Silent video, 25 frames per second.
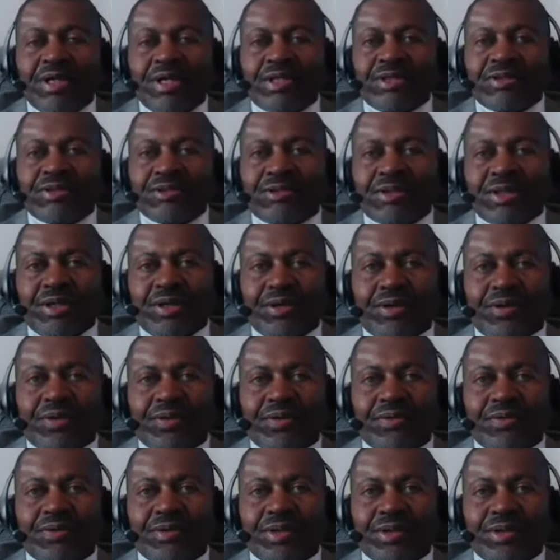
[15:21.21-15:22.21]

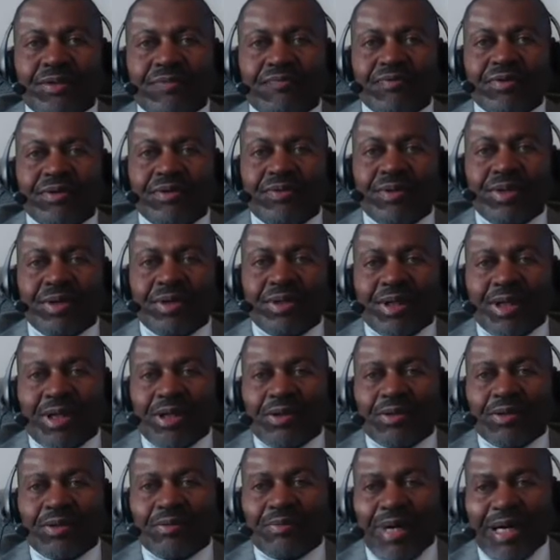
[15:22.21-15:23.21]
So if you were to
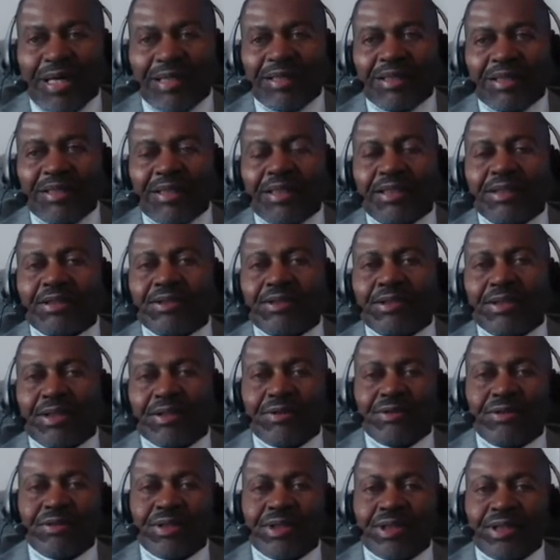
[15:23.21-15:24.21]
go to my link, you know,
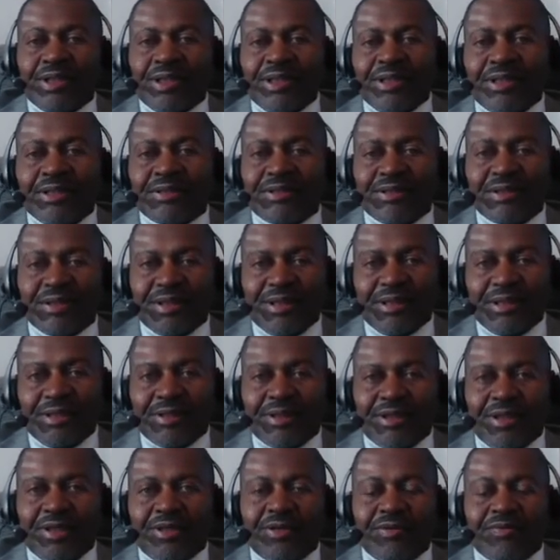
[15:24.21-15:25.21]
you can easily, you
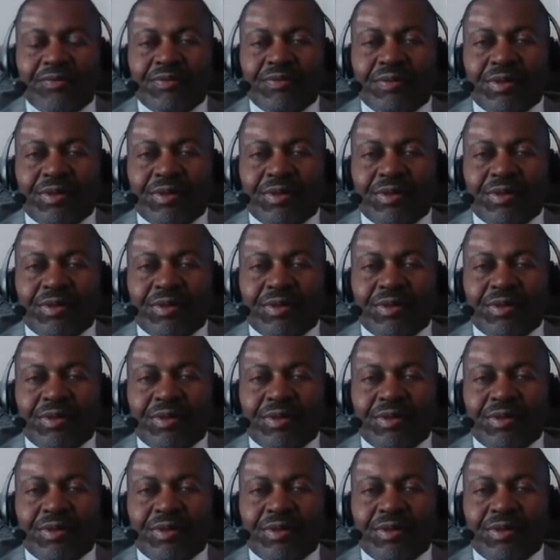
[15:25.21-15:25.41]
know,